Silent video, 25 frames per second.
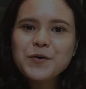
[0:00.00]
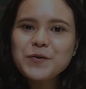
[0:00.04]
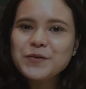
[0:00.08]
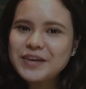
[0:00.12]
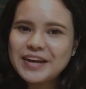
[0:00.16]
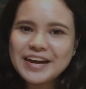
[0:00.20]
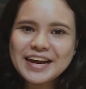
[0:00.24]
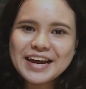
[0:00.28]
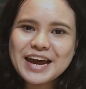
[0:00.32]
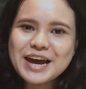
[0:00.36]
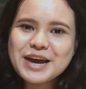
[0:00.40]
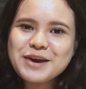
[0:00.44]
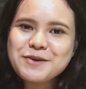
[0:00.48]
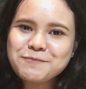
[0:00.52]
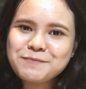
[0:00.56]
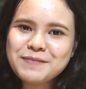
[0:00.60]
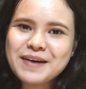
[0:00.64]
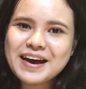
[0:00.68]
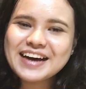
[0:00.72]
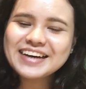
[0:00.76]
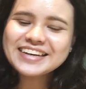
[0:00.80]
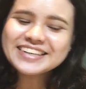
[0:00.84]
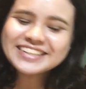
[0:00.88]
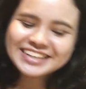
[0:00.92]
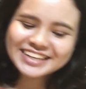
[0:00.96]
Okay, I'm
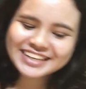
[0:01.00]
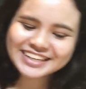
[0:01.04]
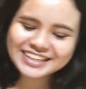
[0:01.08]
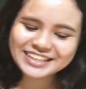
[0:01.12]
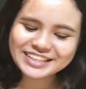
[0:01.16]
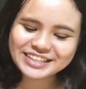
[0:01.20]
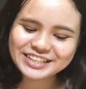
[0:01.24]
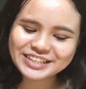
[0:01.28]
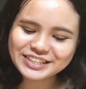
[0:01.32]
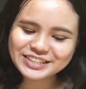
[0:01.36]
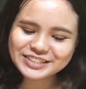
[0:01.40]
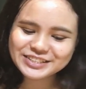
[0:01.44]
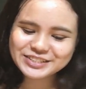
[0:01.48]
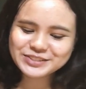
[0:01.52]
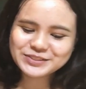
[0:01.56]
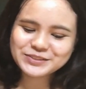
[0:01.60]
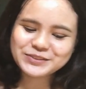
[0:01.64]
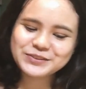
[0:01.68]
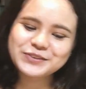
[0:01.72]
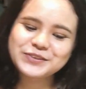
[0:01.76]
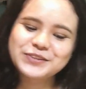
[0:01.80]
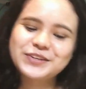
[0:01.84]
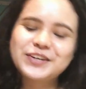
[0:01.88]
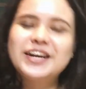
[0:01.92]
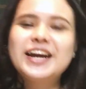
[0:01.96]
back.
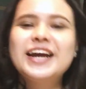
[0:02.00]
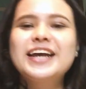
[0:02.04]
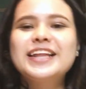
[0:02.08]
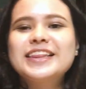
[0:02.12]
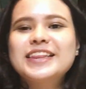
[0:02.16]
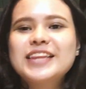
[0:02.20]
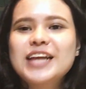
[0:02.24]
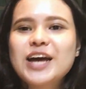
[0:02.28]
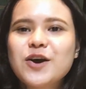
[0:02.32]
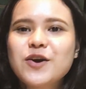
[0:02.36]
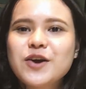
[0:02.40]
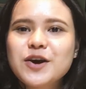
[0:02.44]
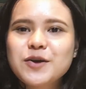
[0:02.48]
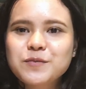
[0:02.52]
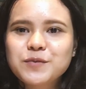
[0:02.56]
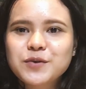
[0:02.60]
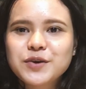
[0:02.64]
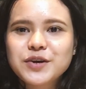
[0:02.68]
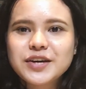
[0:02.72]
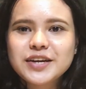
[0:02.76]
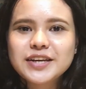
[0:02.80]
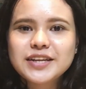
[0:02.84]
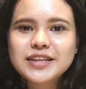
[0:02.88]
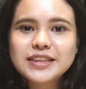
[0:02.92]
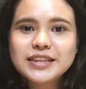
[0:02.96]
So, right now, I'm
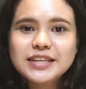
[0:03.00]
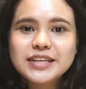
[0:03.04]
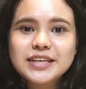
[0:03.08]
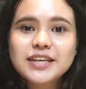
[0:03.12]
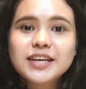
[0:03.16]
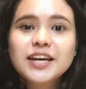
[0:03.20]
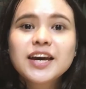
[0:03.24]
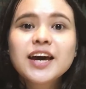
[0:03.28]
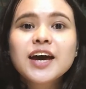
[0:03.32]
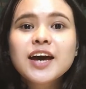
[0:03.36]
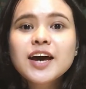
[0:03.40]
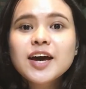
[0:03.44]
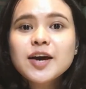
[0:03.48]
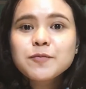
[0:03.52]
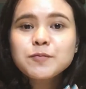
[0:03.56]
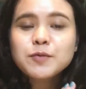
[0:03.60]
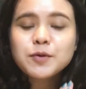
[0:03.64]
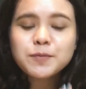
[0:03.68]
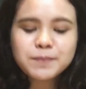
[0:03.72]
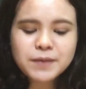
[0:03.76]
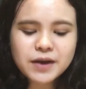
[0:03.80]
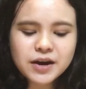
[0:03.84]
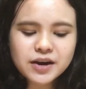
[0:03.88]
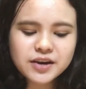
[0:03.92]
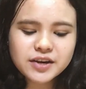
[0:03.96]
currently
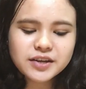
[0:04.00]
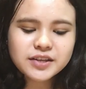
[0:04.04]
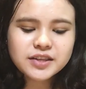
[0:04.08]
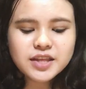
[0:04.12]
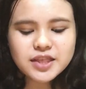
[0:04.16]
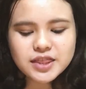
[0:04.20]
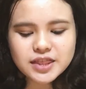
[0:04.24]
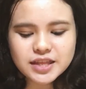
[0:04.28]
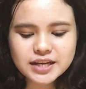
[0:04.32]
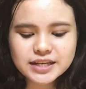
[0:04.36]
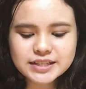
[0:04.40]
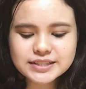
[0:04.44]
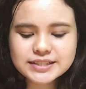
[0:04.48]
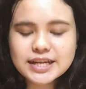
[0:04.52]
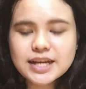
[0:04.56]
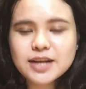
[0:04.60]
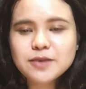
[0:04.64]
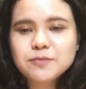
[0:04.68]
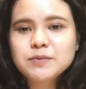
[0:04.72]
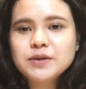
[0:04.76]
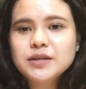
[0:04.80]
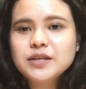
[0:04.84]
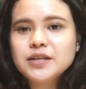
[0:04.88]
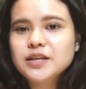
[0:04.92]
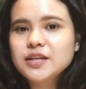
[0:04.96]
preparing the things
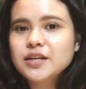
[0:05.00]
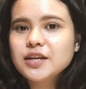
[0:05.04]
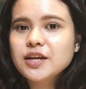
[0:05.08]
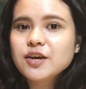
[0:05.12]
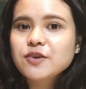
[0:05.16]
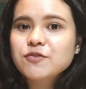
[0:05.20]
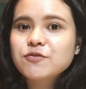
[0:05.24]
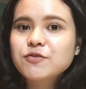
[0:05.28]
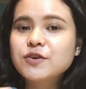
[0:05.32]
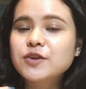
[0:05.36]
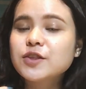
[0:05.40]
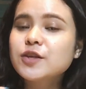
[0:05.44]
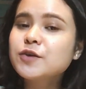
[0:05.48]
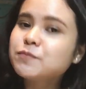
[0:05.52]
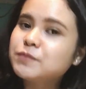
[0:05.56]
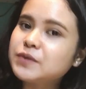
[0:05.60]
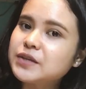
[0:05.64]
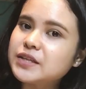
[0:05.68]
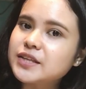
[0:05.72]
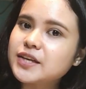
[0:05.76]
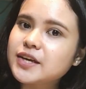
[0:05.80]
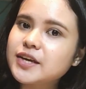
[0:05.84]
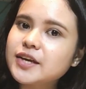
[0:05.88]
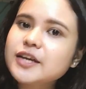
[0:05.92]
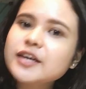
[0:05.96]
I'll be needing for the
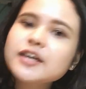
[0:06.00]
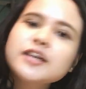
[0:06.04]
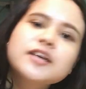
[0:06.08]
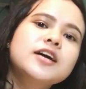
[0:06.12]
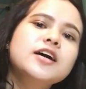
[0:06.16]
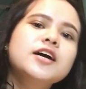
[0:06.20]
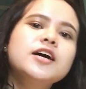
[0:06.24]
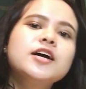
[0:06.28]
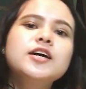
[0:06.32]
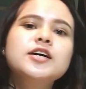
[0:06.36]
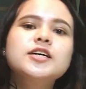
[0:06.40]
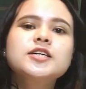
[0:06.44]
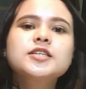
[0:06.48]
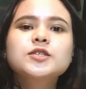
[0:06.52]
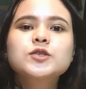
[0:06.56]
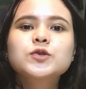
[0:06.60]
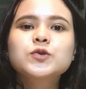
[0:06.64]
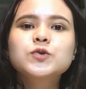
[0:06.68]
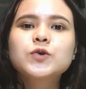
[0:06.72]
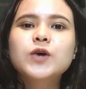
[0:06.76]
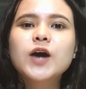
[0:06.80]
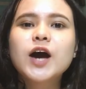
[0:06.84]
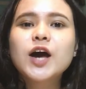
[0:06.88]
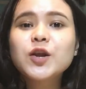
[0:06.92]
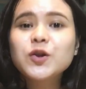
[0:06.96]
meeting.
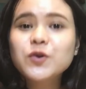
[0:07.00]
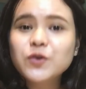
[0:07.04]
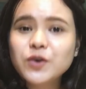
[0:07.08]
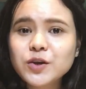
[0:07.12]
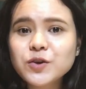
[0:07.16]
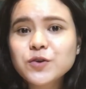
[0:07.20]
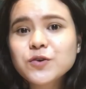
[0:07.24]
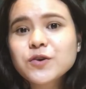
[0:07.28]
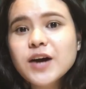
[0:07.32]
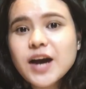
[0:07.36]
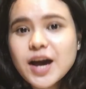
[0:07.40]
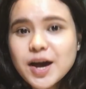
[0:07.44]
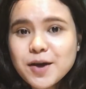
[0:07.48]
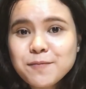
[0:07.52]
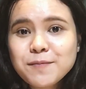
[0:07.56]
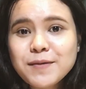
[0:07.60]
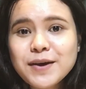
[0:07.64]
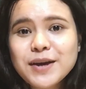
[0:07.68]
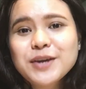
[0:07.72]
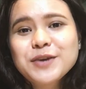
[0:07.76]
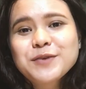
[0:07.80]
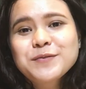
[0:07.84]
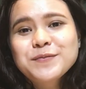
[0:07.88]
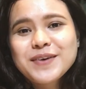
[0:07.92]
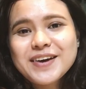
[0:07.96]
So, ano-ano nga
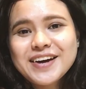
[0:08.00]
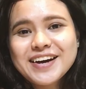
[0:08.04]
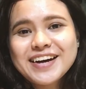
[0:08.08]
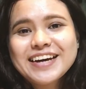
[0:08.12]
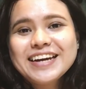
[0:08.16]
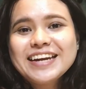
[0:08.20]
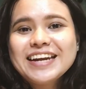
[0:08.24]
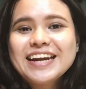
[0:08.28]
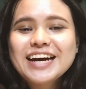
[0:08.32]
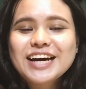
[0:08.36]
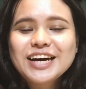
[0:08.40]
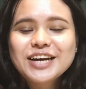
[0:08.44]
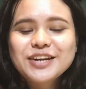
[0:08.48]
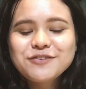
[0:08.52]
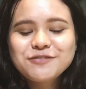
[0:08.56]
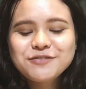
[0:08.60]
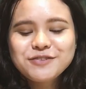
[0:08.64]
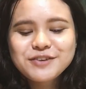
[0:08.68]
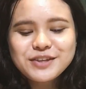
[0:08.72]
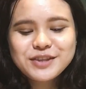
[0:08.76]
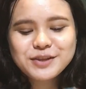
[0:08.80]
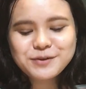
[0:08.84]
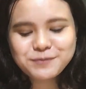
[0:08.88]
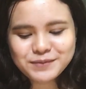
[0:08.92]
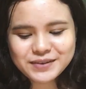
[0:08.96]
ba yung mga kailangan
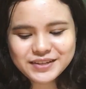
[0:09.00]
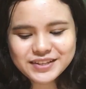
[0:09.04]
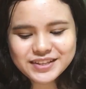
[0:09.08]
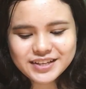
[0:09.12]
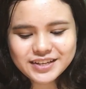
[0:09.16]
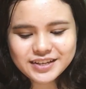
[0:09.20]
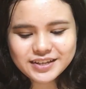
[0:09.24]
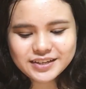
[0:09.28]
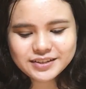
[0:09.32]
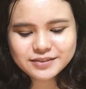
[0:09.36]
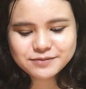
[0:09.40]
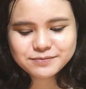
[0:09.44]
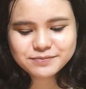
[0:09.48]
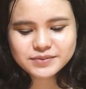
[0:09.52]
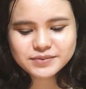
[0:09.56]
for the meeting?